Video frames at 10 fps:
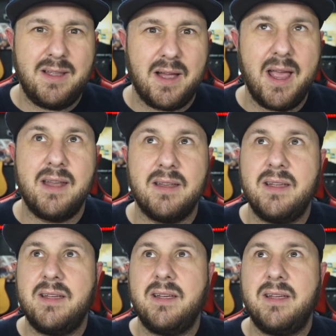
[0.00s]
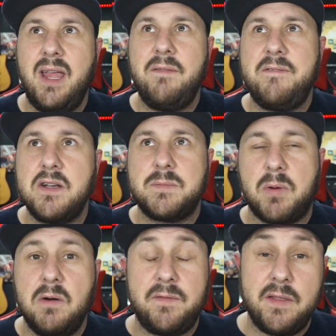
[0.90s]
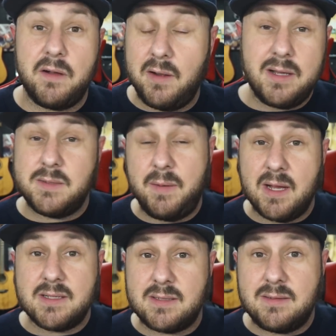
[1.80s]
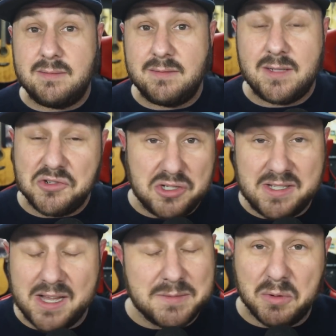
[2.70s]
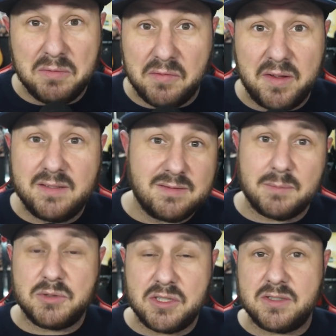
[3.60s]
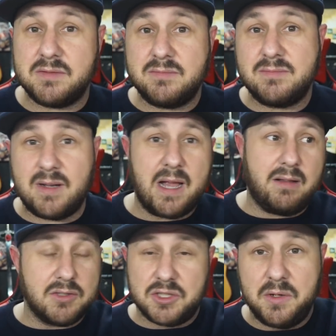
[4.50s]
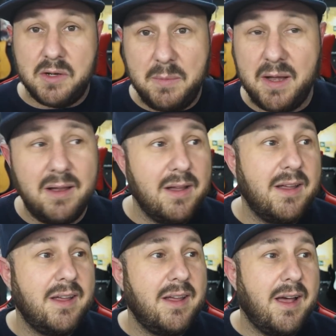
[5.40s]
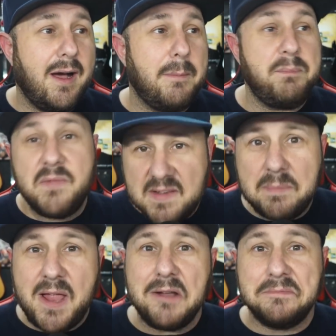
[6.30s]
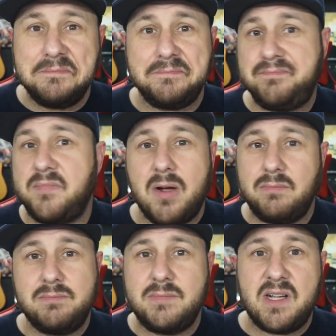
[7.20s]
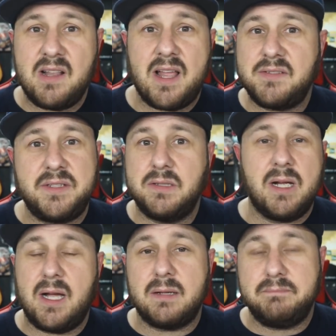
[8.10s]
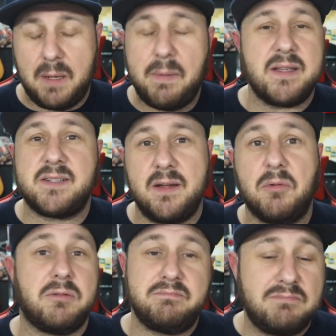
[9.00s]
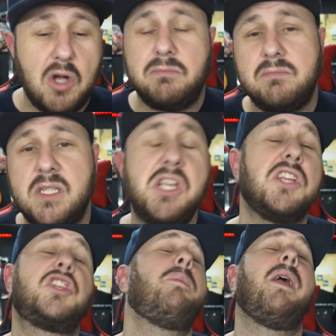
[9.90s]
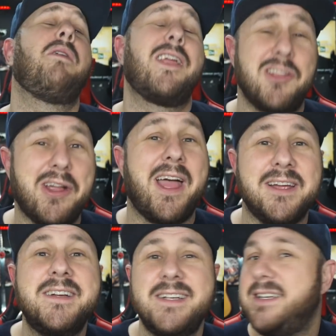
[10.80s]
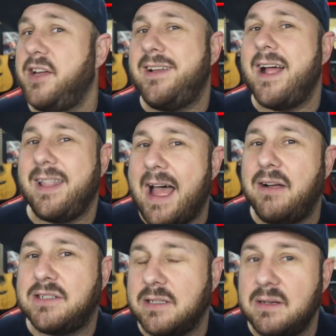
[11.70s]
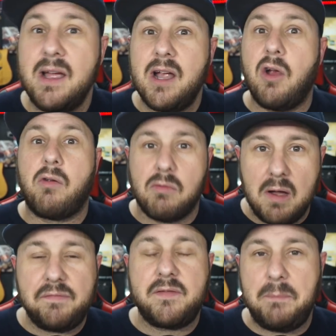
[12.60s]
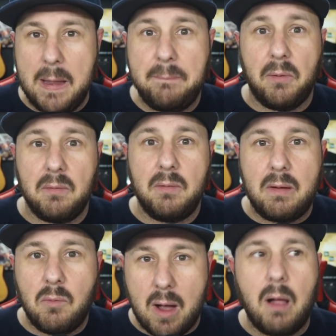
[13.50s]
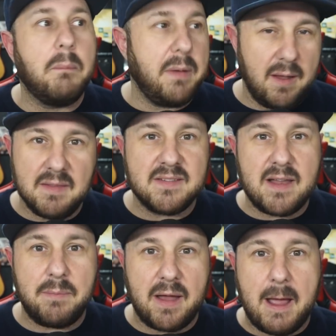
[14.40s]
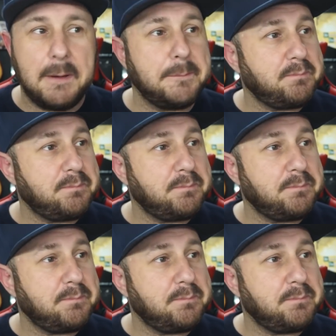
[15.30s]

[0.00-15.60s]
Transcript: Again, if there's proof, and there is, because Duchess has proof of it, I'm sure I'll show you in a minute, um, step down nope, you're not allowed to uh, be a pastor anymore. Nope, you can just go be a regular guy. You're not allowed to grift people while being this type of guy.